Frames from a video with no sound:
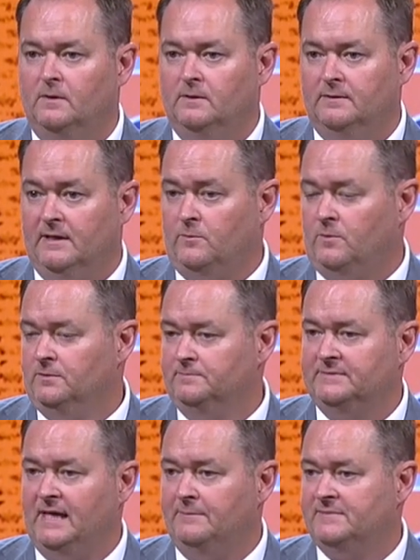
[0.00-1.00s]
think we're
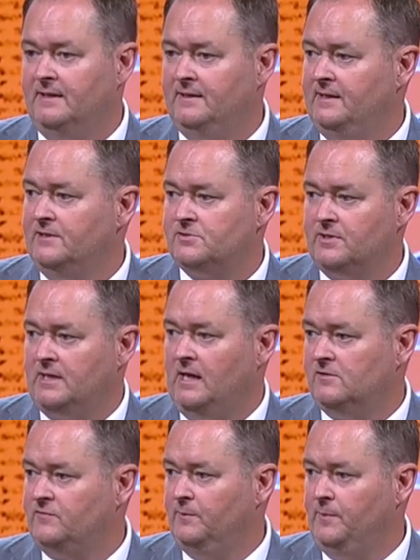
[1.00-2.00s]
top 10 in the history of
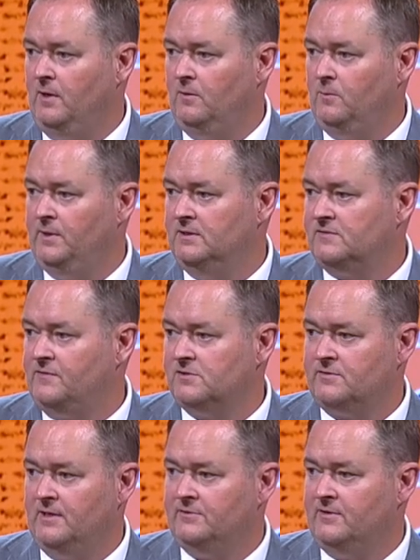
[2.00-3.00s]
college football in wins,
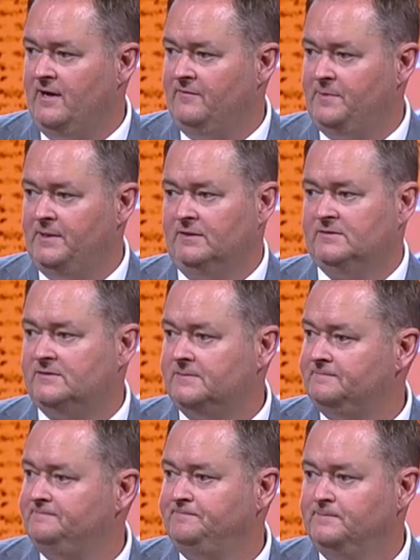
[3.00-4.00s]
first-round draft picks,
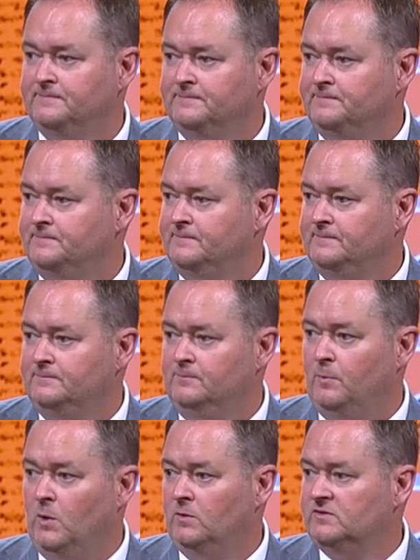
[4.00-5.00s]

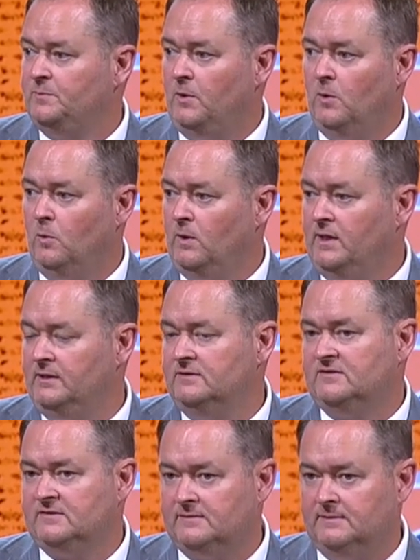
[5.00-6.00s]
bowls, bowl
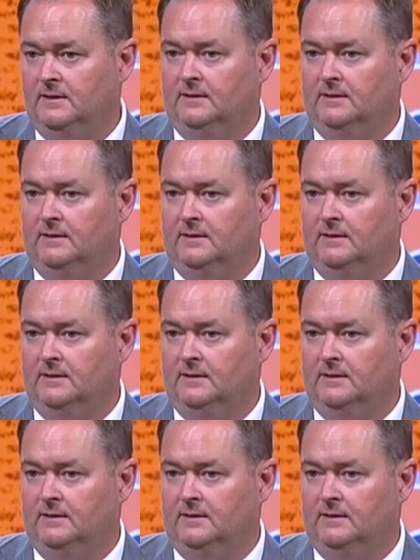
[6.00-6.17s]
wins.